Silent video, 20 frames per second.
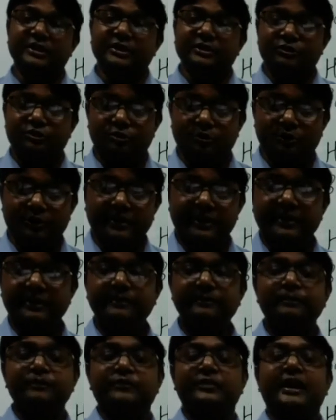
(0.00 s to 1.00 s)

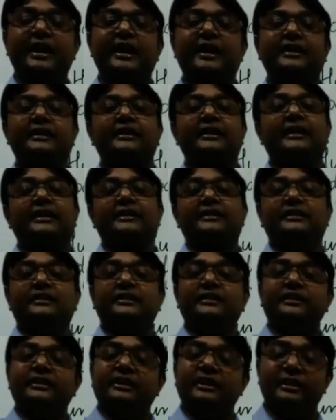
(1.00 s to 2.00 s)
shoulder and at
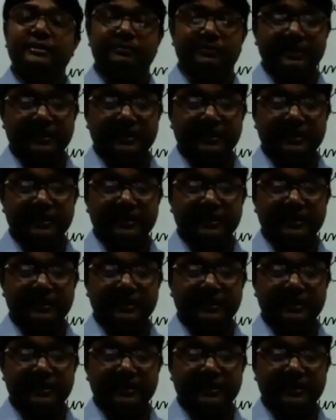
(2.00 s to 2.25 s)
the hip